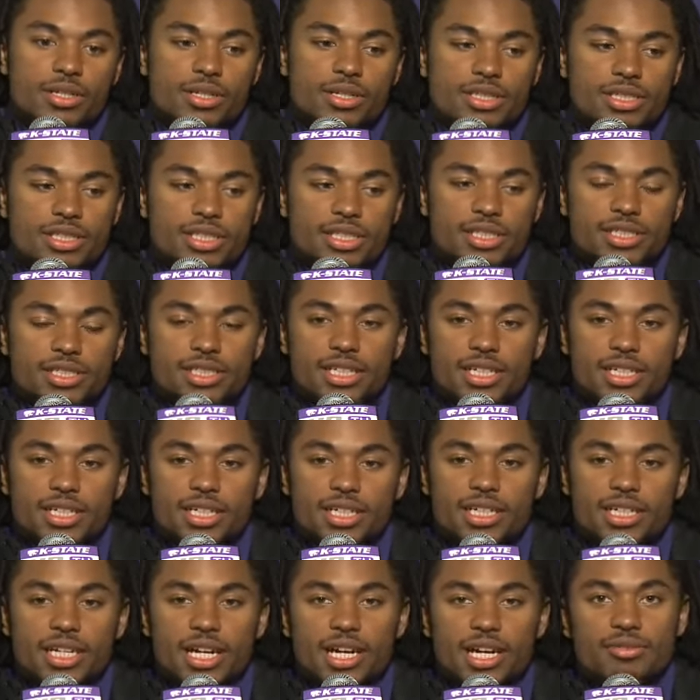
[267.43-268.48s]
since
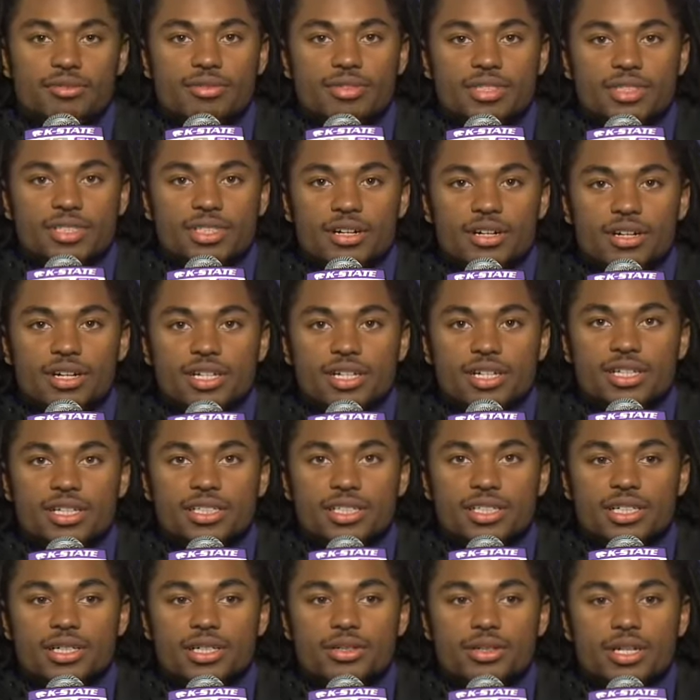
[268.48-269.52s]
conference started.
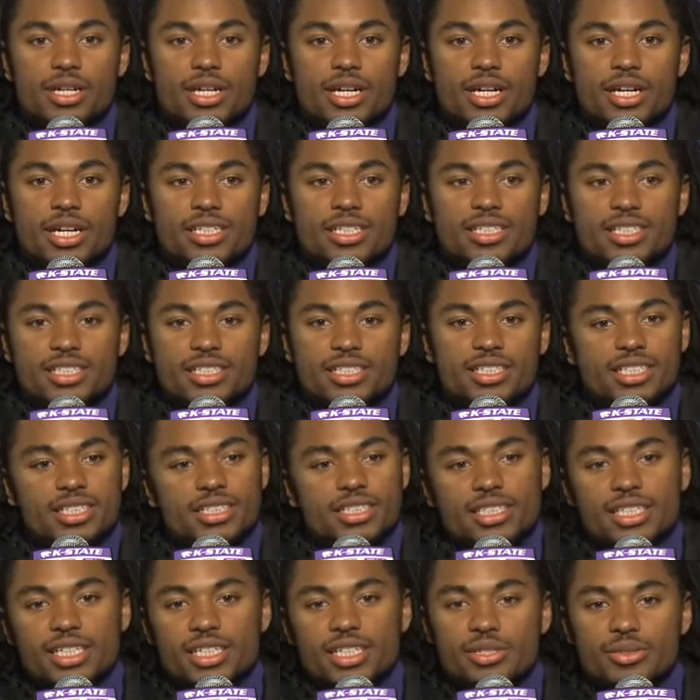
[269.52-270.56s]
So just
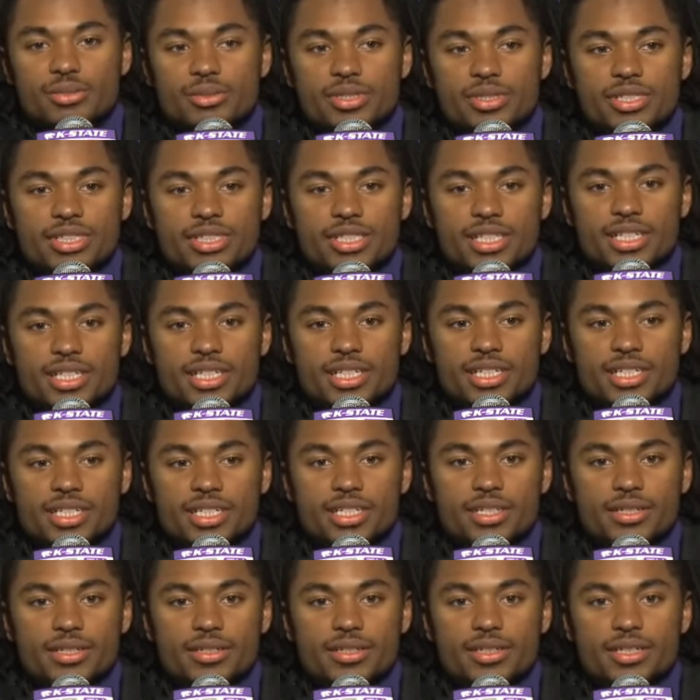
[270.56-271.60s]
continuing
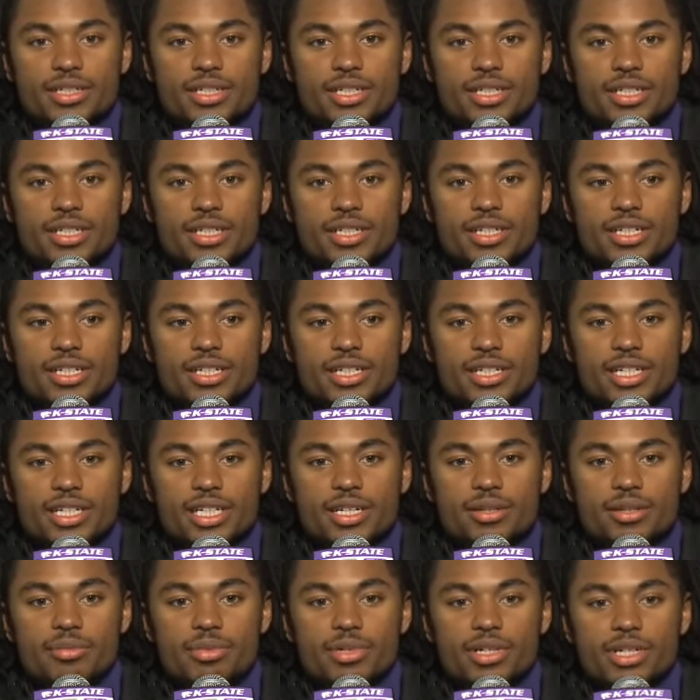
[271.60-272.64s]
to
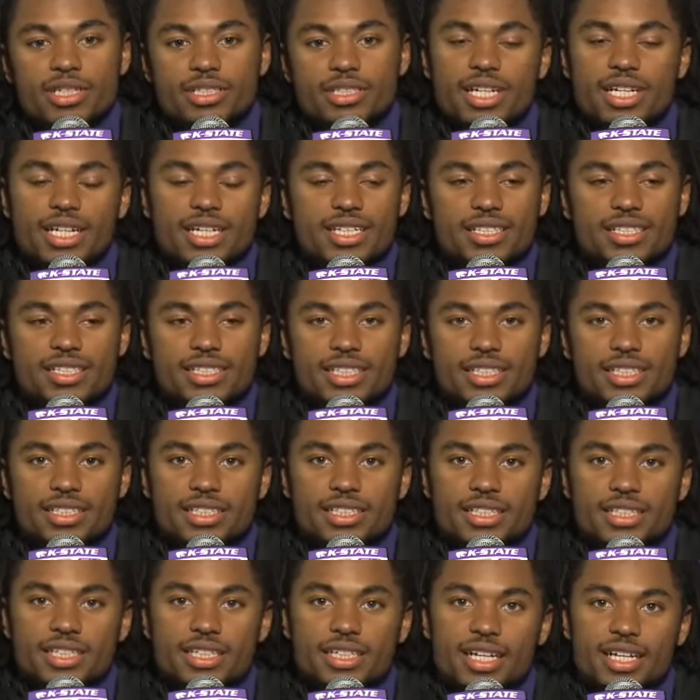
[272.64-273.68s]
keep stay
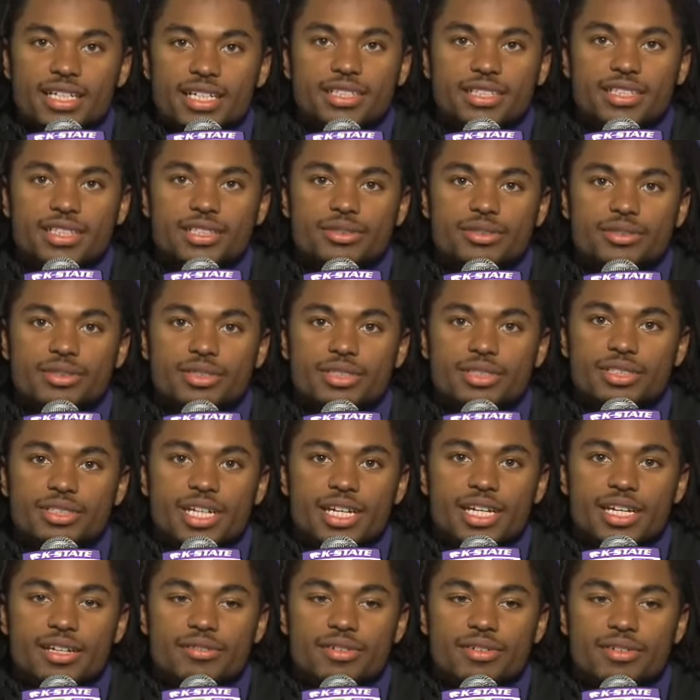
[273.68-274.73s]
consistent and execute,
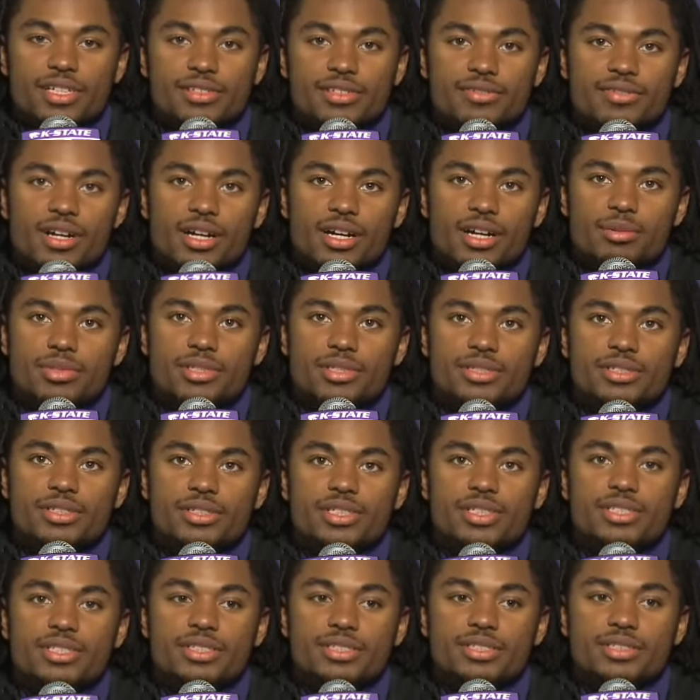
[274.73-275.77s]
take advantage of our
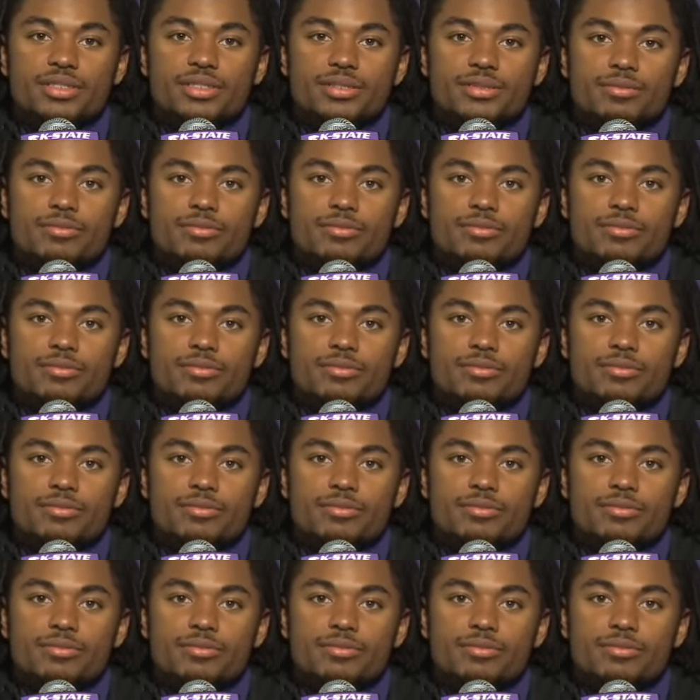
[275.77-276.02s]
opportunities.